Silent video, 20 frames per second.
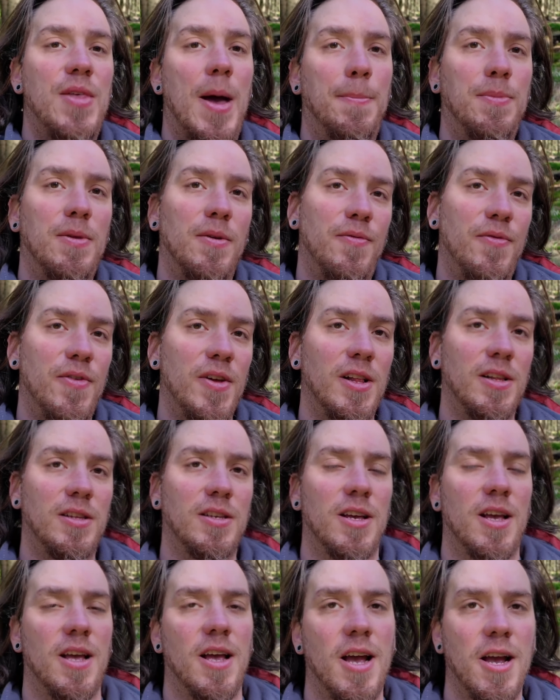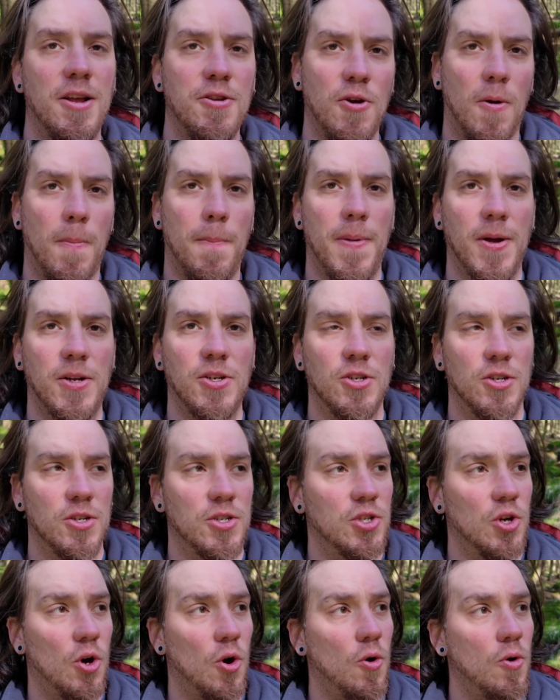depth of field in your picture.
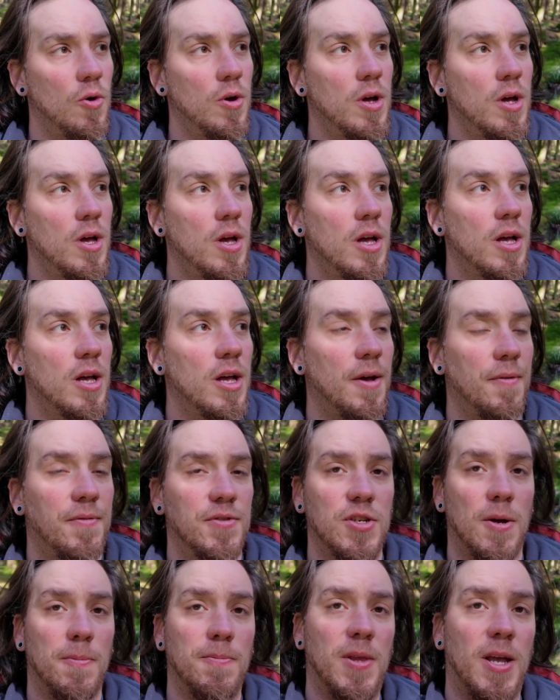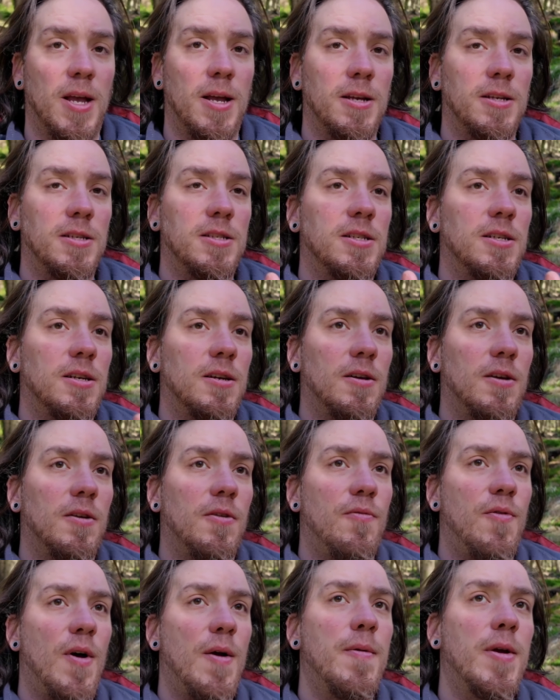So if something's
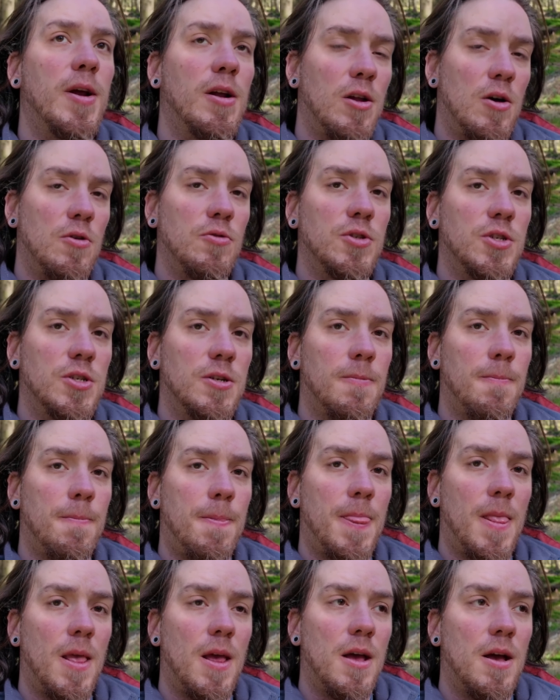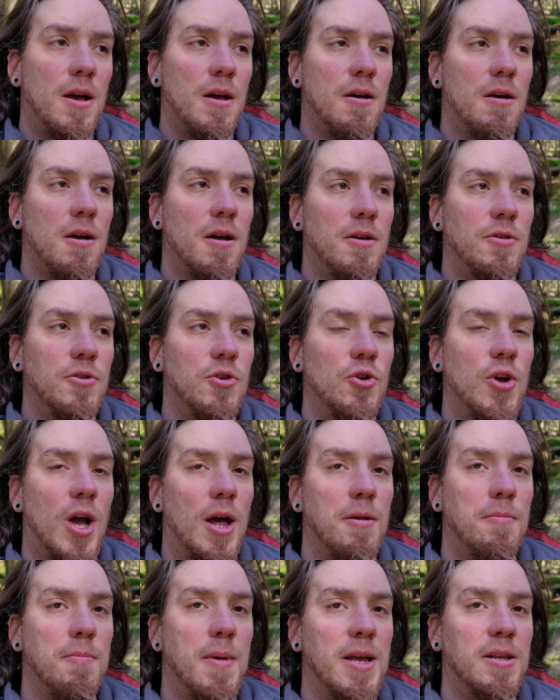very close, you
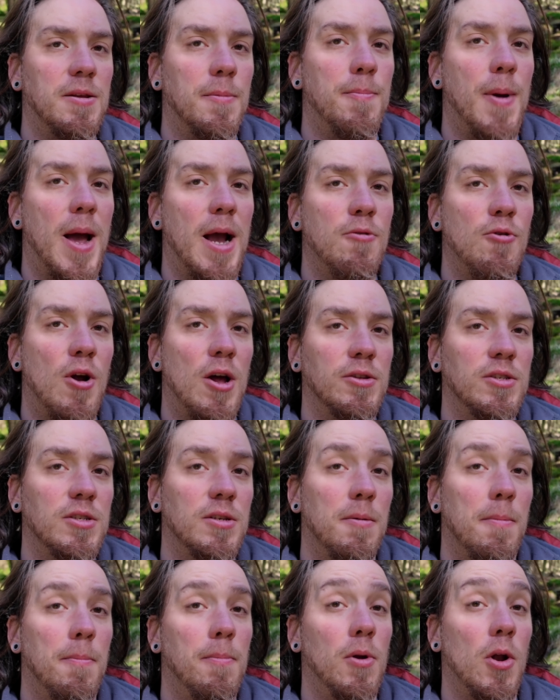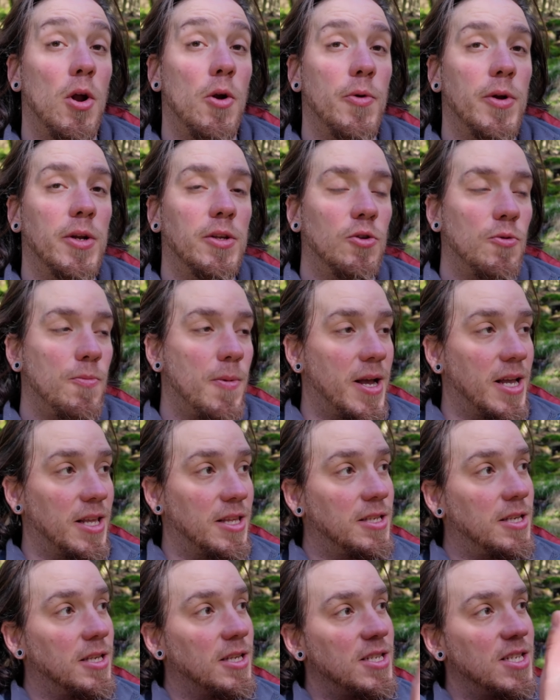can make the background blurry to make
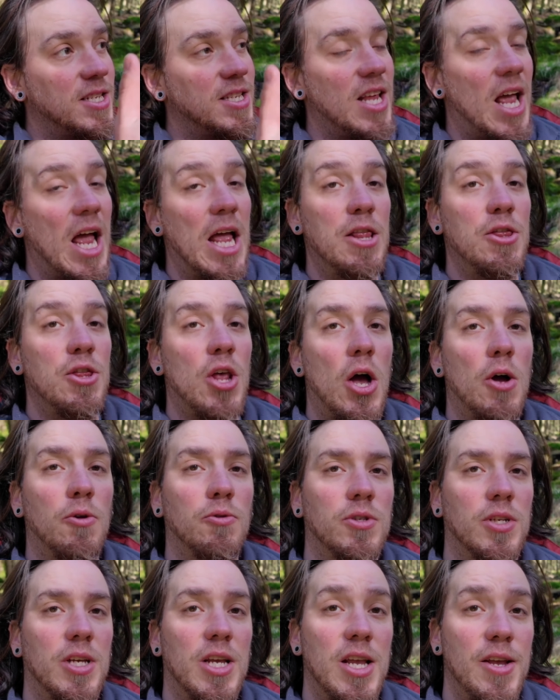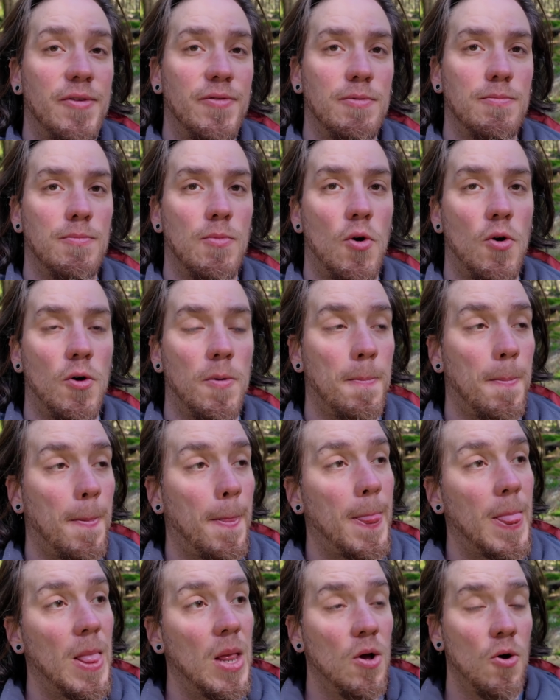it stand out even more.
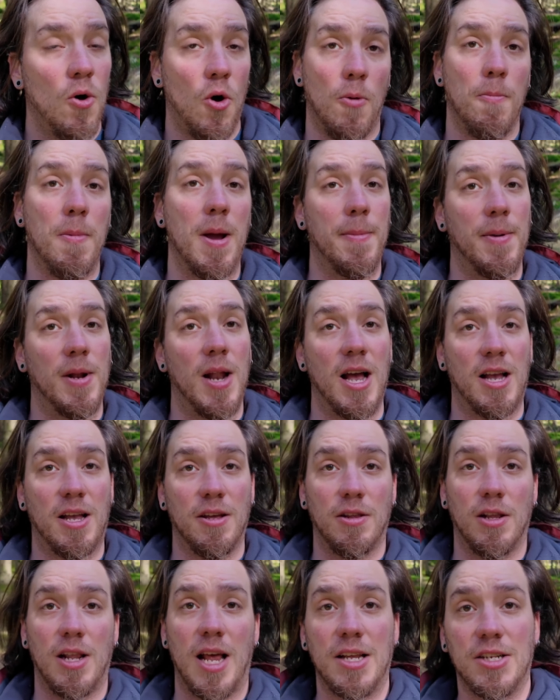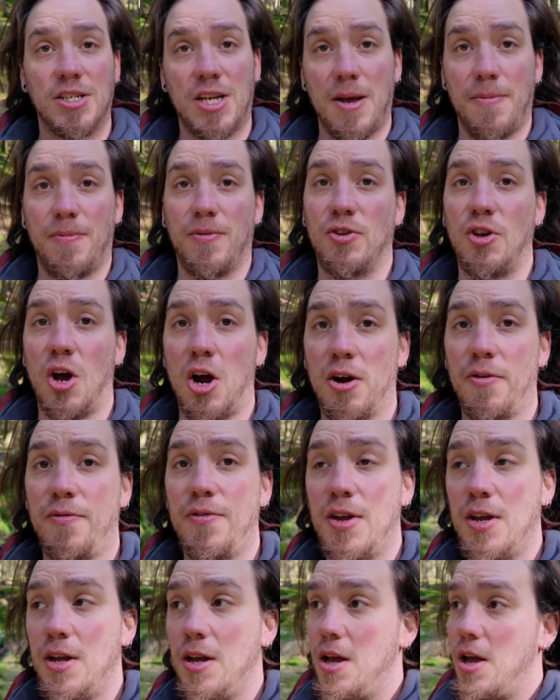Or maybe like in landscape
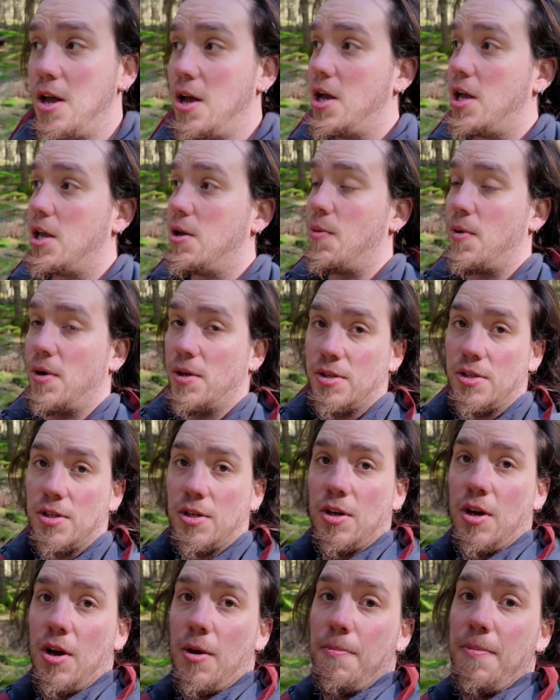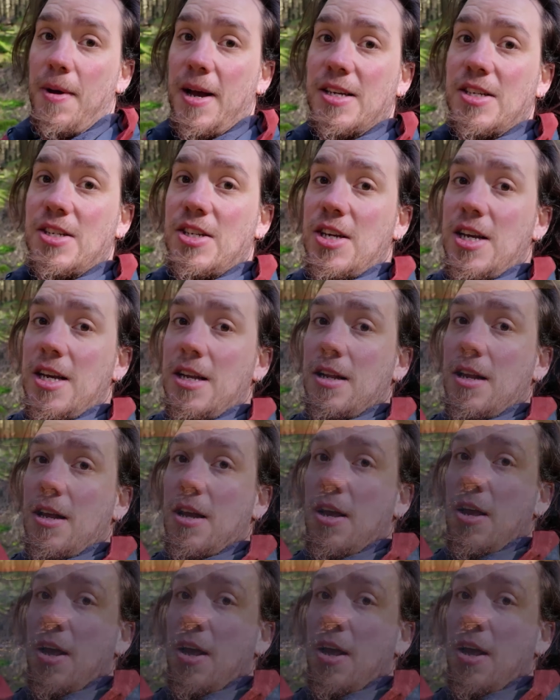photography, you want a big scene